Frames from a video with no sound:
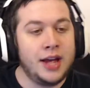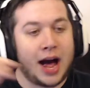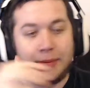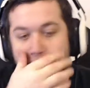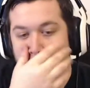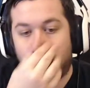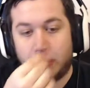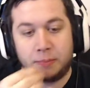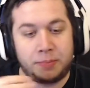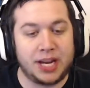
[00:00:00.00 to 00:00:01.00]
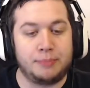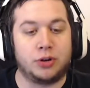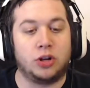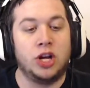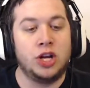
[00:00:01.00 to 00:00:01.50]
I'm talking about when
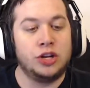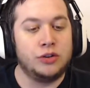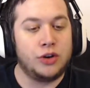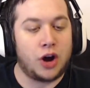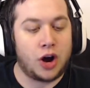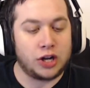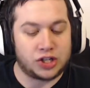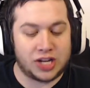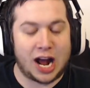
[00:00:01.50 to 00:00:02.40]
people said